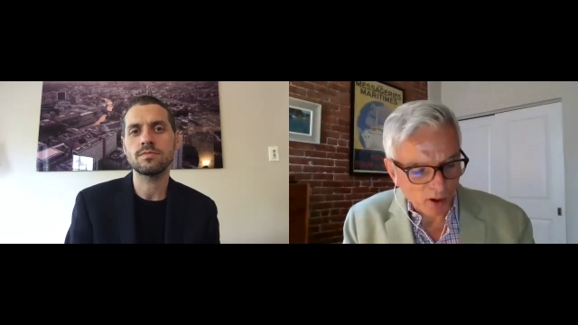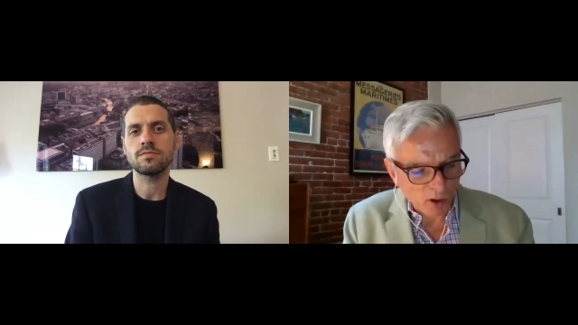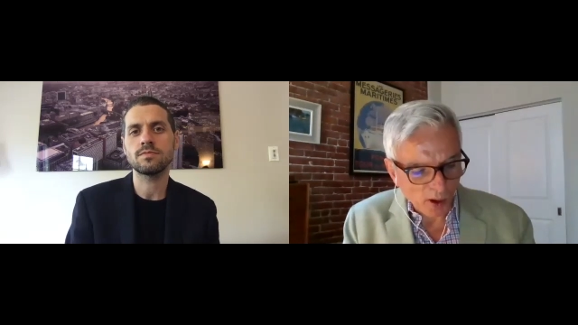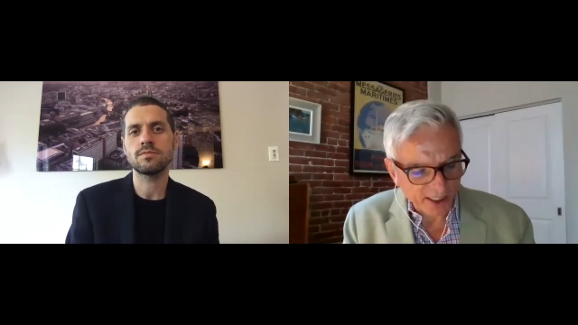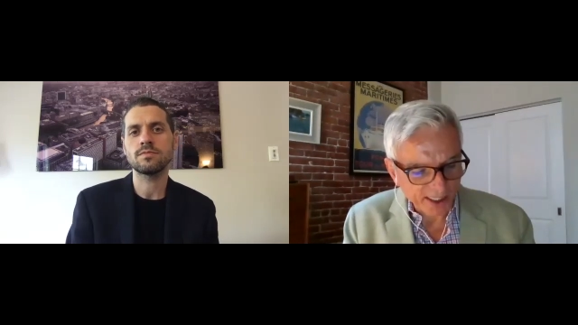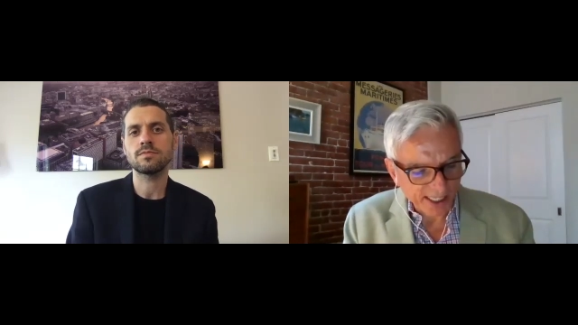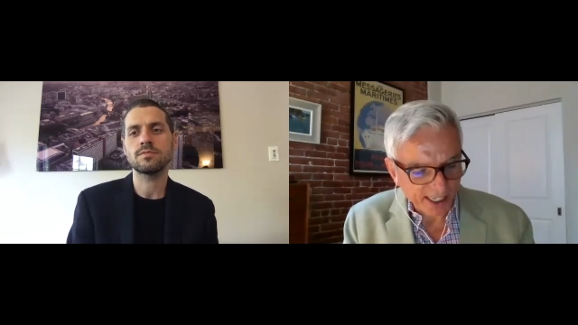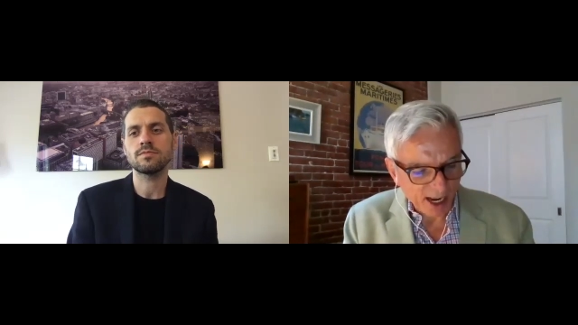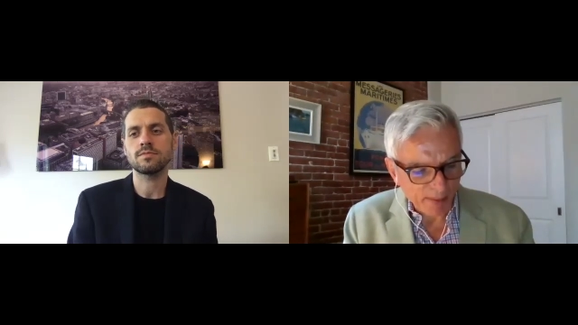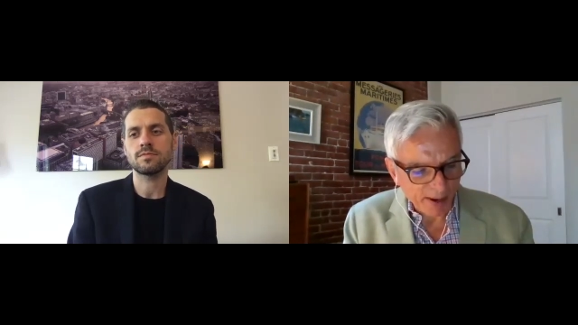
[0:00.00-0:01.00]
Speaker 1: one more question
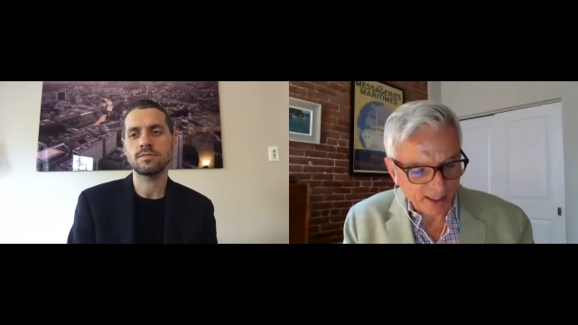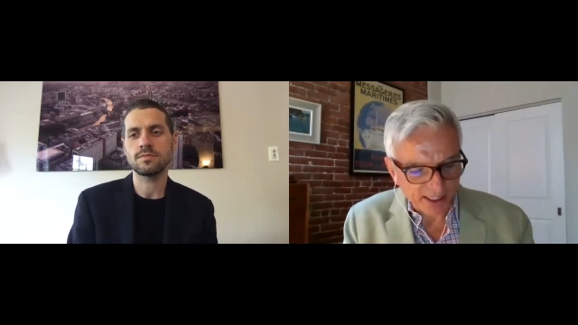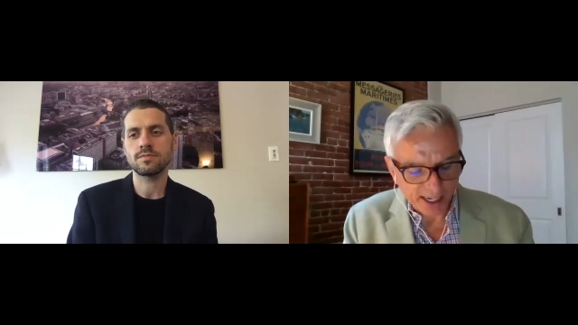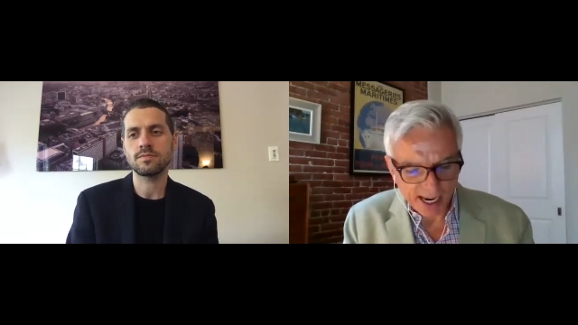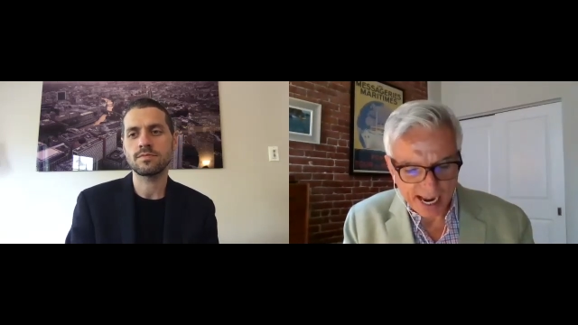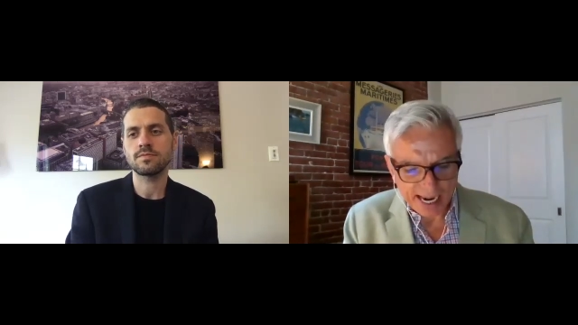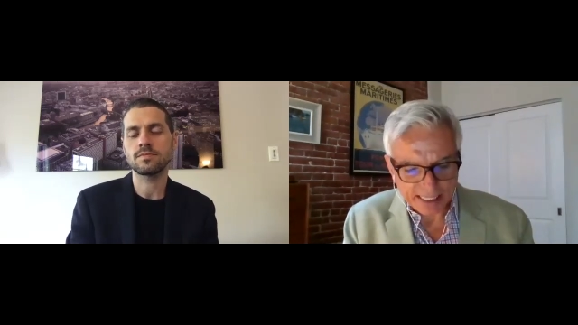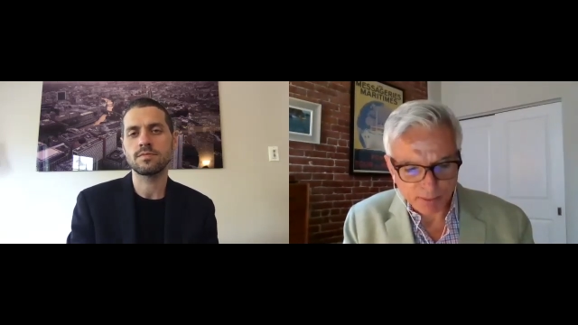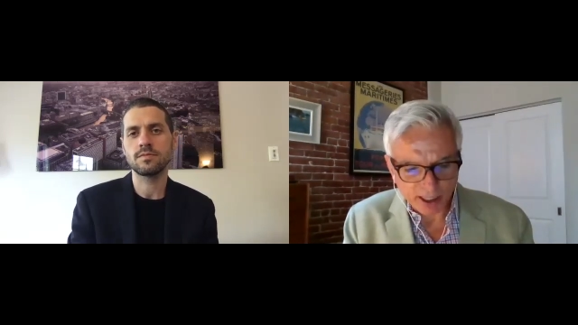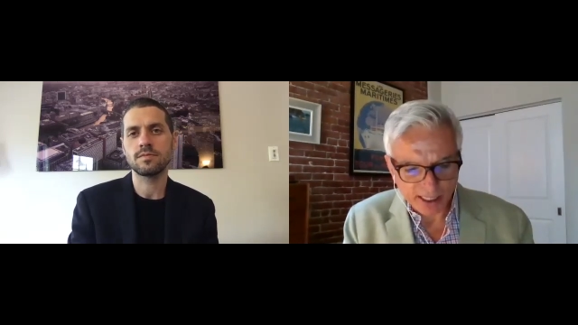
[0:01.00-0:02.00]
in about uh,
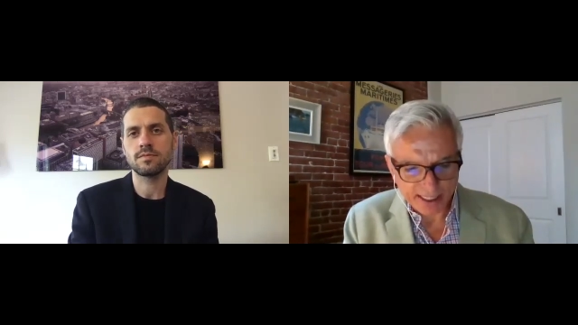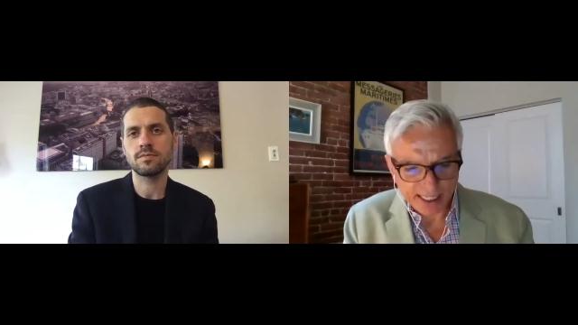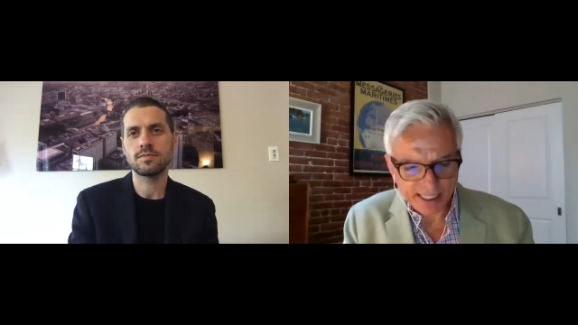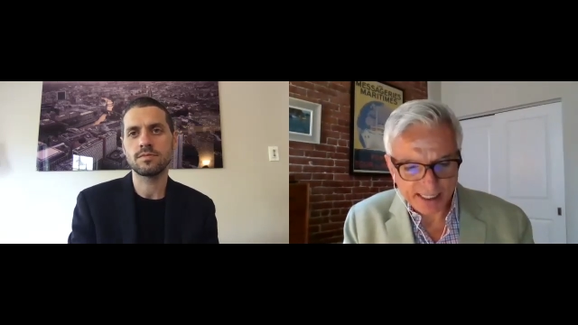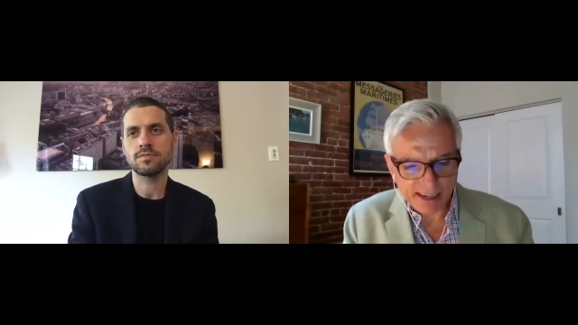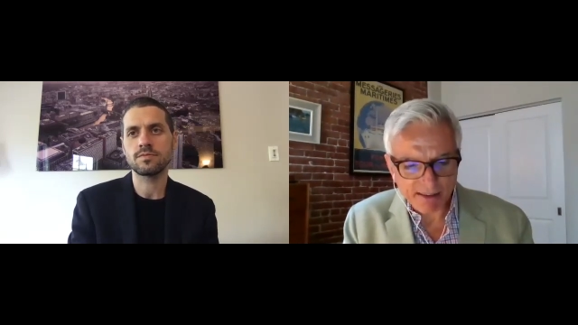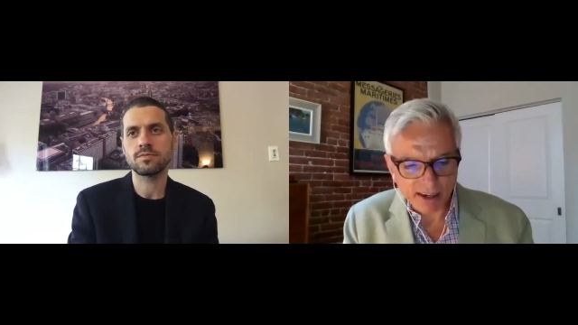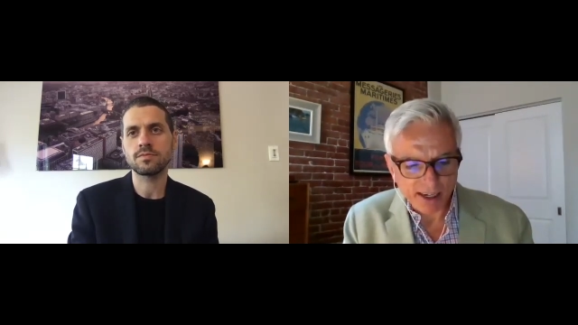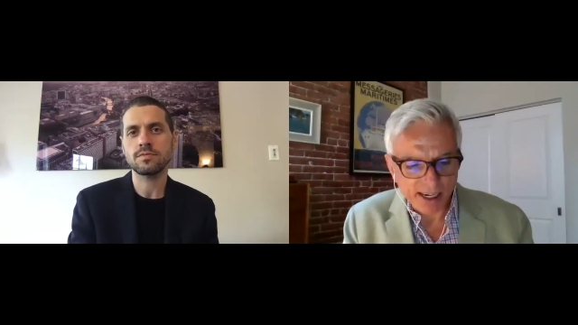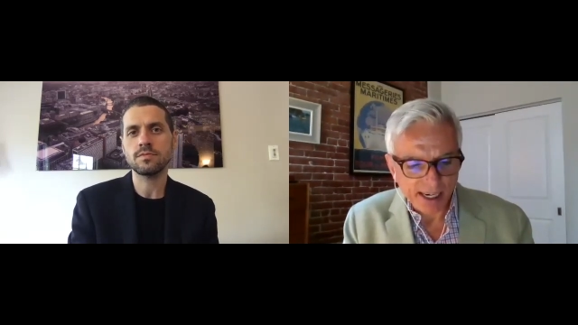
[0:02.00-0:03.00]
antibodies is there
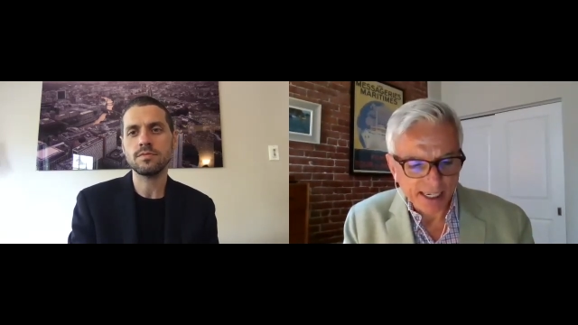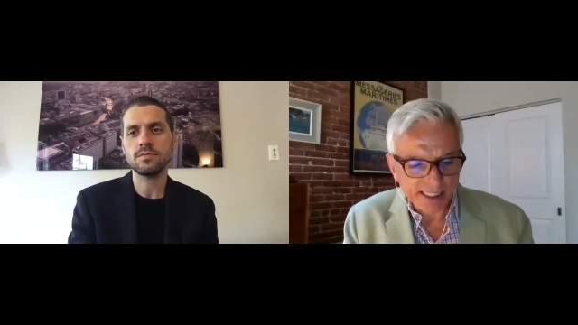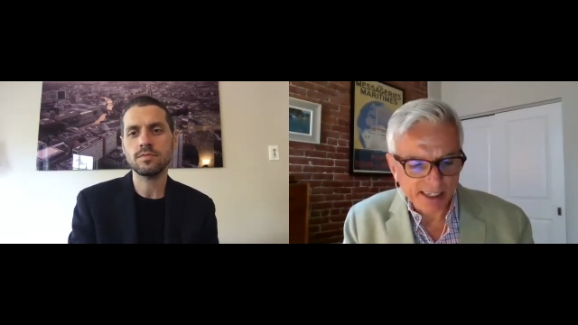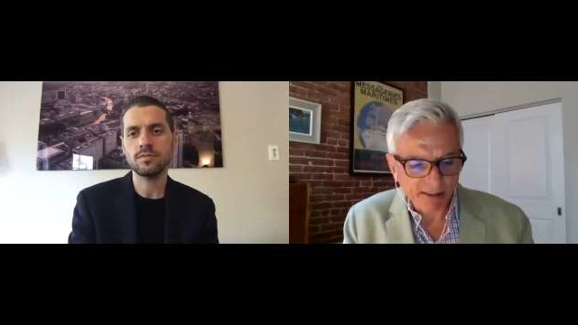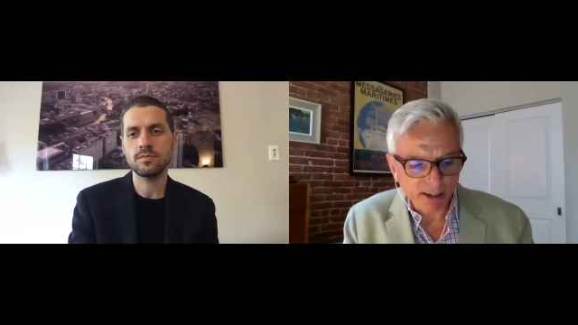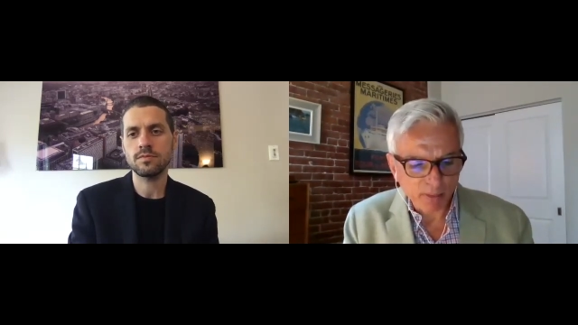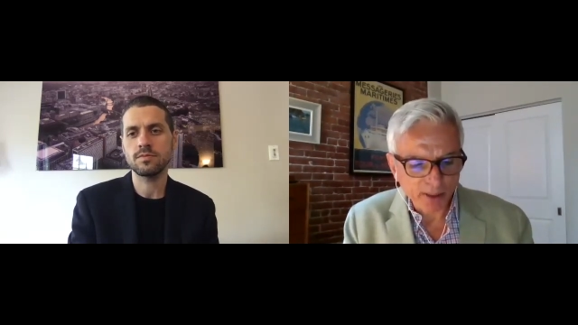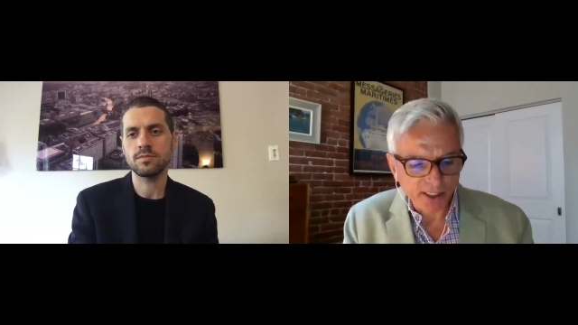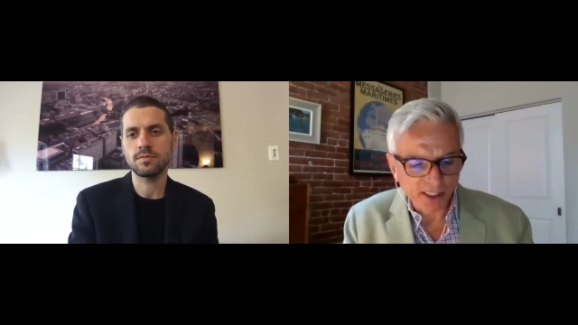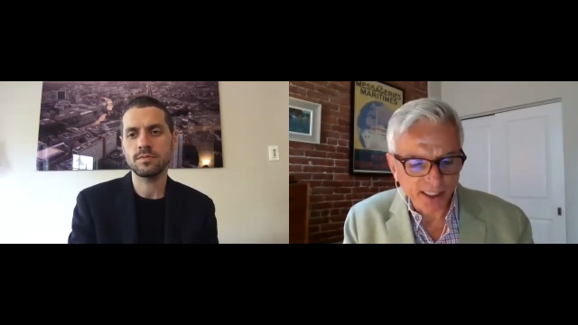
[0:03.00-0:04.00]
a is there an
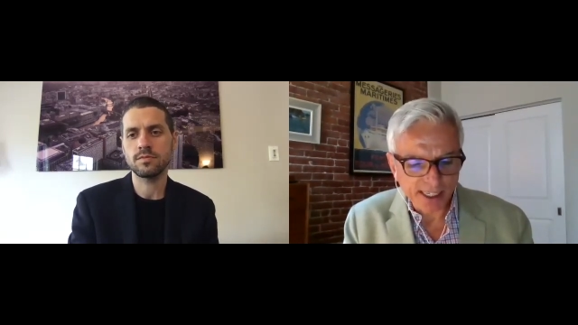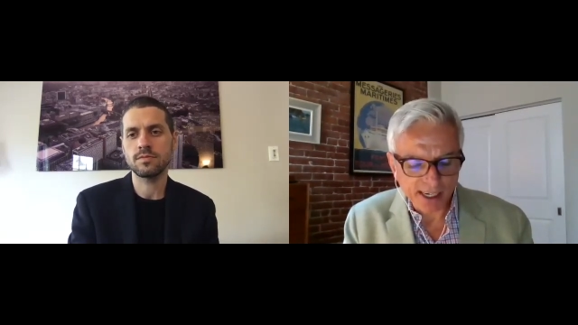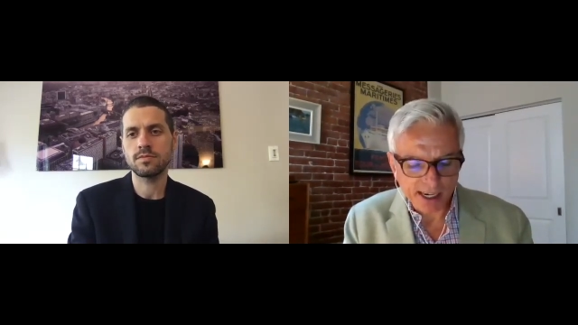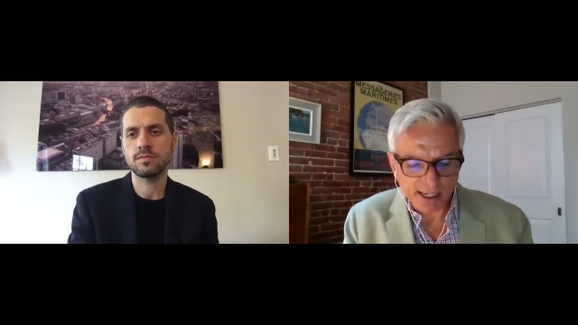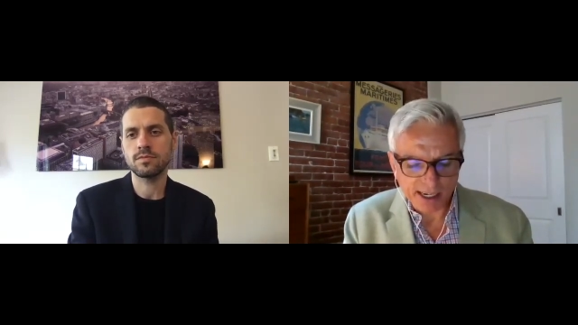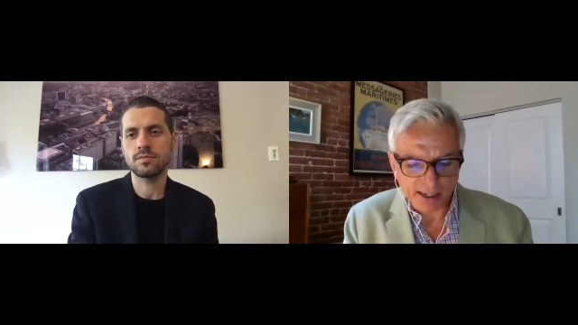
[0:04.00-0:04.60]
opportunity uh, uh,